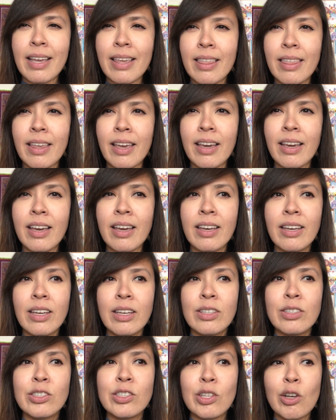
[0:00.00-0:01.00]
I think
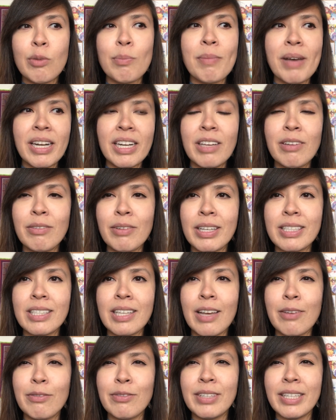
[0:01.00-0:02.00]
so many of
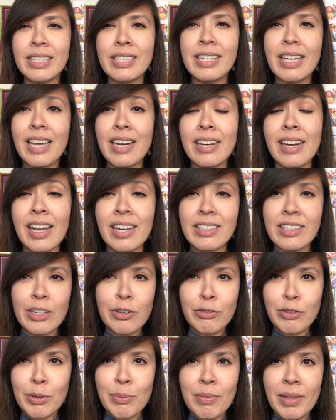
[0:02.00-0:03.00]
us have
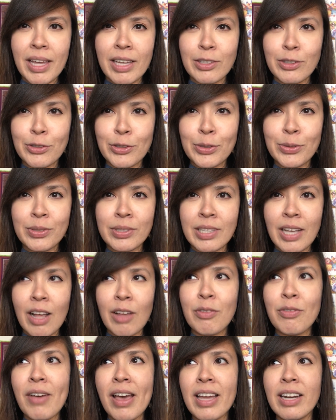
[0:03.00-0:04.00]
disconnected from that true
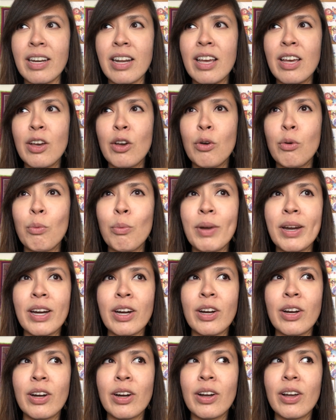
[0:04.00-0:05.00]
self, and
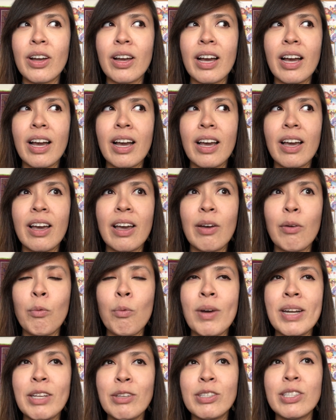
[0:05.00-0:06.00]

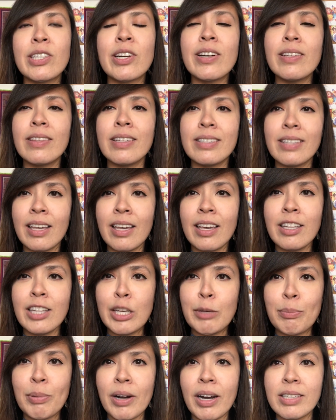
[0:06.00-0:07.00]
when you start this
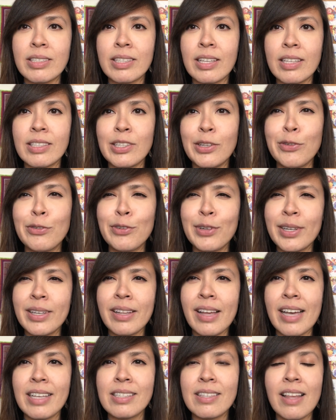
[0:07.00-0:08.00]
healing process, you
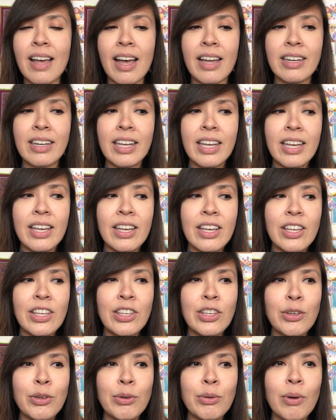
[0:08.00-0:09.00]
realize that
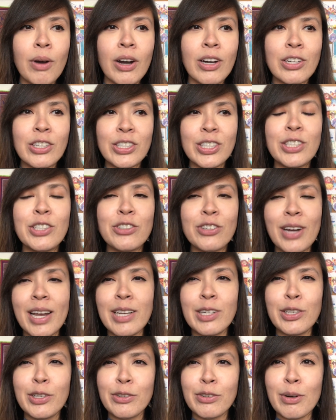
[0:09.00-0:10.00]
you are just
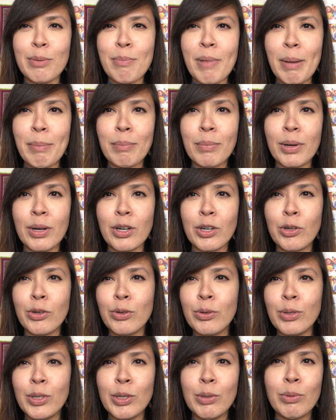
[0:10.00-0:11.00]
trying to remember
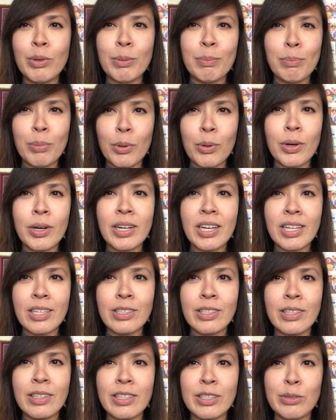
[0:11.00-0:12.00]
who you were born
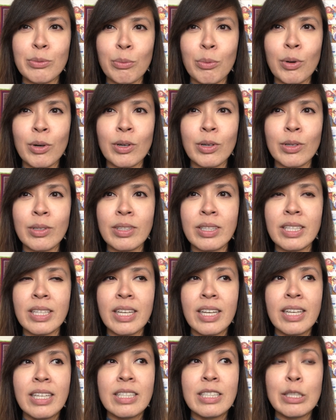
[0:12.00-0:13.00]
into this world
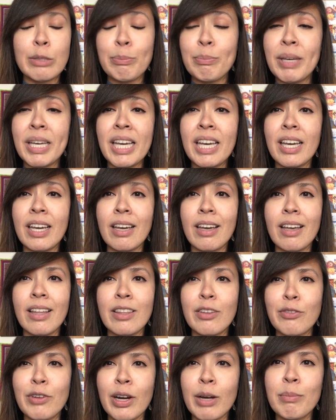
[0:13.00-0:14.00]
to be
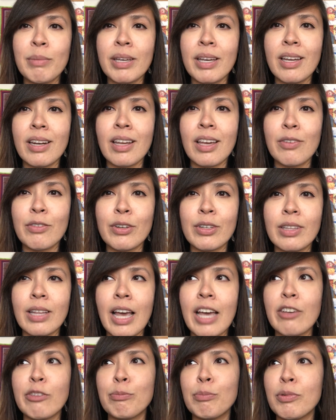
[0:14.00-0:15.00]
in the very beginning of your
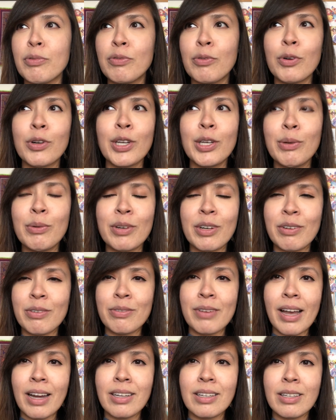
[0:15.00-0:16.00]
life, before you were
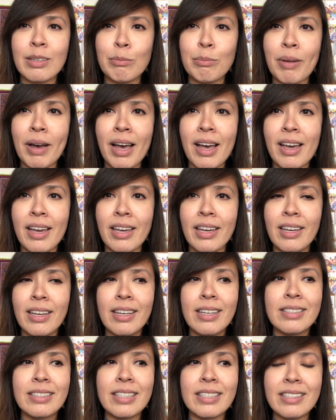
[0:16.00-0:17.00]
affected by
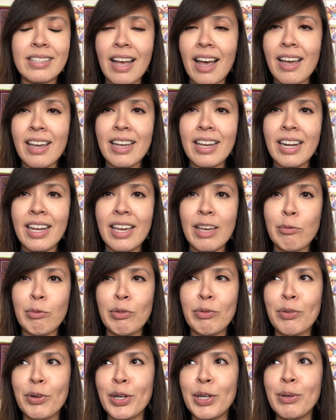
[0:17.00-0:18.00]
society,
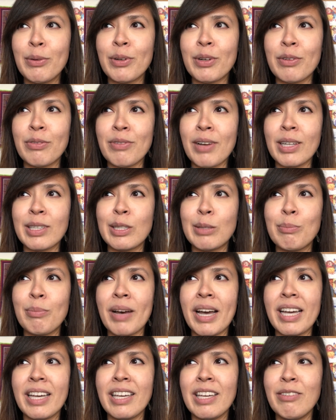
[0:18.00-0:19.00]
before you were affected
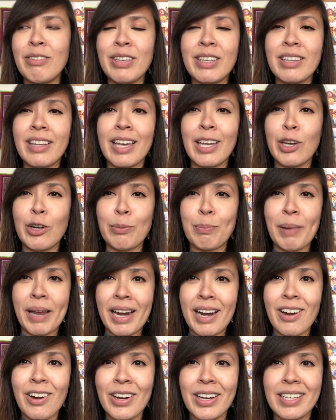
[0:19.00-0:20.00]
by even like your
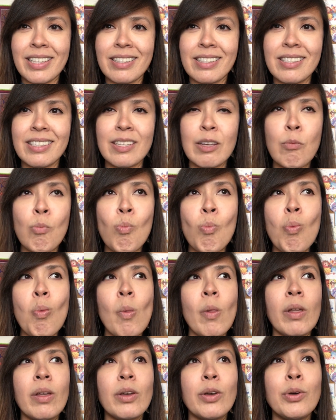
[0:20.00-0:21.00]
parents.
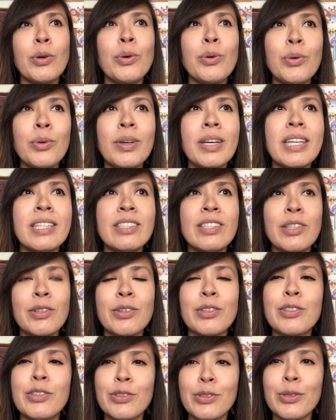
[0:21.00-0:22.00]
Who is
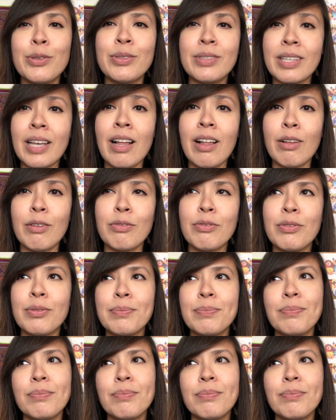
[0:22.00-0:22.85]
your true self?